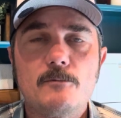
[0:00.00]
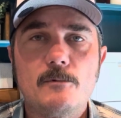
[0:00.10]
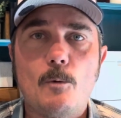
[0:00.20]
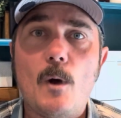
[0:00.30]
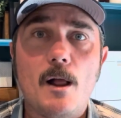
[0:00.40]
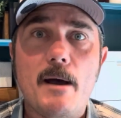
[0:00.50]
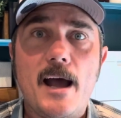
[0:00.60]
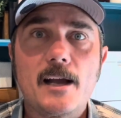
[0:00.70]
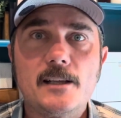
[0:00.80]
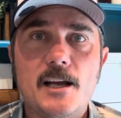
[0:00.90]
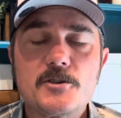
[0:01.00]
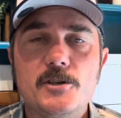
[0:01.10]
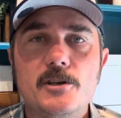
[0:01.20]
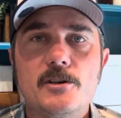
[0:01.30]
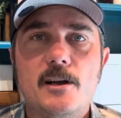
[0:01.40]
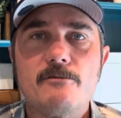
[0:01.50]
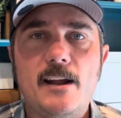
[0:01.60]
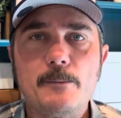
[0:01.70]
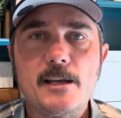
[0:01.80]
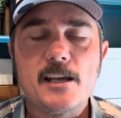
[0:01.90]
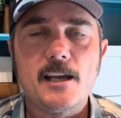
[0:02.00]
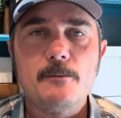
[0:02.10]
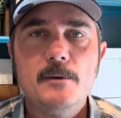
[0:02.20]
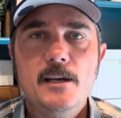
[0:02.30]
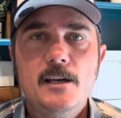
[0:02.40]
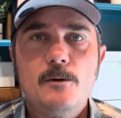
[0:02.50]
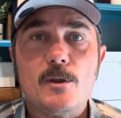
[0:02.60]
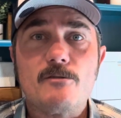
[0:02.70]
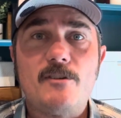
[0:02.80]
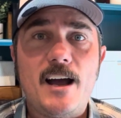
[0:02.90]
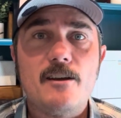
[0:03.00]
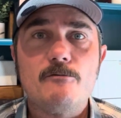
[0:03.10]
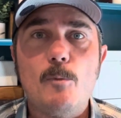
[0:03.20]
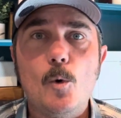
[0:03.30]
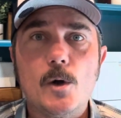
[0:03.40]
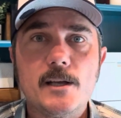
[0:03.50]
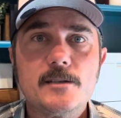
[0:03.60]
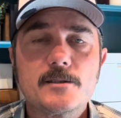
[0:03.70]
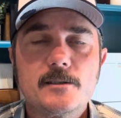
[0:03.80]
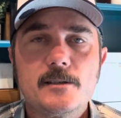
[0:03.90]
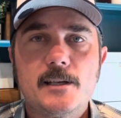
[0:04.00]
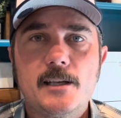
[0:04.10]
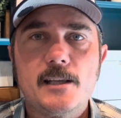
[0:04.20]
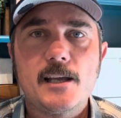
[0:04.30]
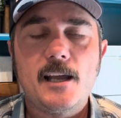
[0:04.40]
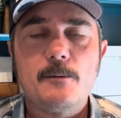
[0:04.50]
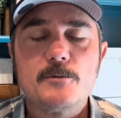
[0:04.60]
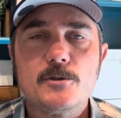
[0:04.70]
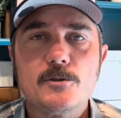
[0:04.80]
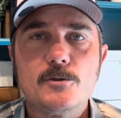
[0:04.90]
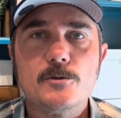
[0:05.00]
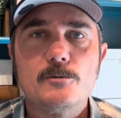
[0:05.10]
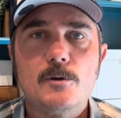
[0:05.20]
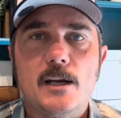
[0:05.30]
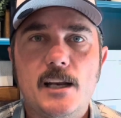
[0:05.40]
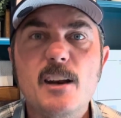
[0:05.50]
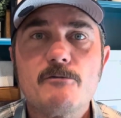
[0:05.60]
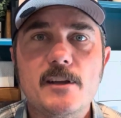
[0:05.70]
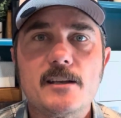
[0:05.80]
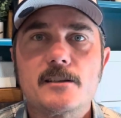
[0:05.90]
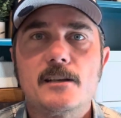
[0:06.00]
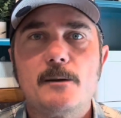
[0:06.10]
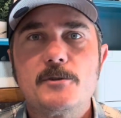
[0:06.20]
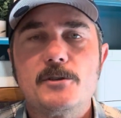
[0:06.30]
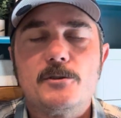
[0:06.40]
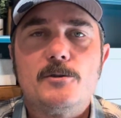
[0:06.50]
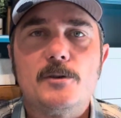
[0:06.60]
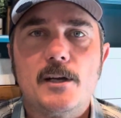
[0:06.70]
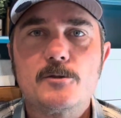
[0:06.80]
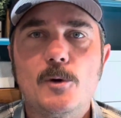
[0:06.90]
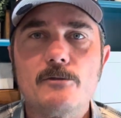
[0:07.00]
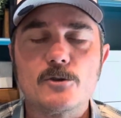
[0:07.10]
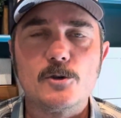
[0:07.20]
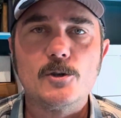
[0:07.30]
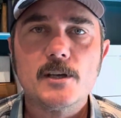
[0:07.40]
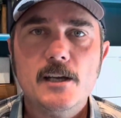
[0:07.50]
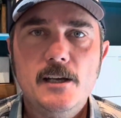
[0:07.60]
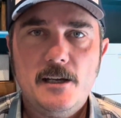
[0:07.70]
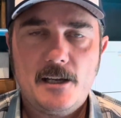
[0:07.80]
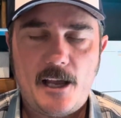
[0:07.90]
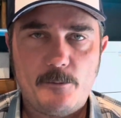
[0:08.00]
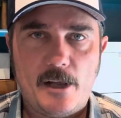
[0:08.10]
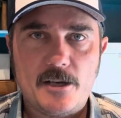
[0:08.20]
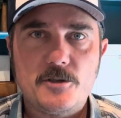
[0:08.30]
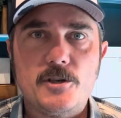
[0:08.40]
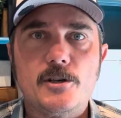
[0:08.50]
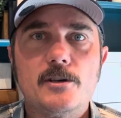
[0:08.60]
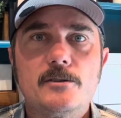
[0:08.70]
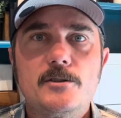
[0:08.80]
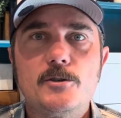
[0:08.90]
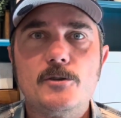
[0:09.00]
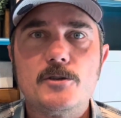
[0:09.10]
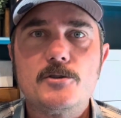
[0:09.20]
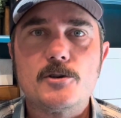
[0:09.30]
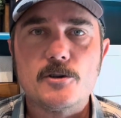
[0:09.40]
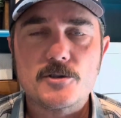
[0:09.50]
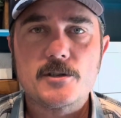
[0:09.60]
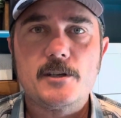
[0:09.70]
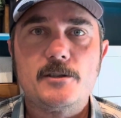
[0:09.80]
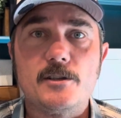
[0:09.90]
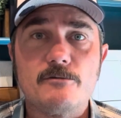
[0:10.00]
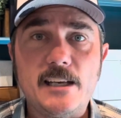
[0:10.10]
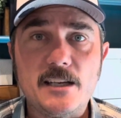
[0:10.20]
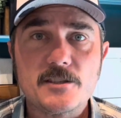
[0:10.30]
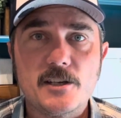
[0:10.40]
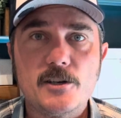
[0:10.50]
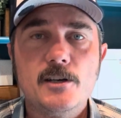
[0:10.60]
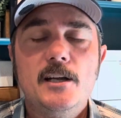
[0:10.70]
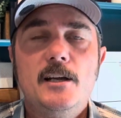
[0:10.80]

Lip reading: while back, last year, a family came with 5 boys, and they came to, an infant up to a 12-year-old came last year to the church, to the feeding center.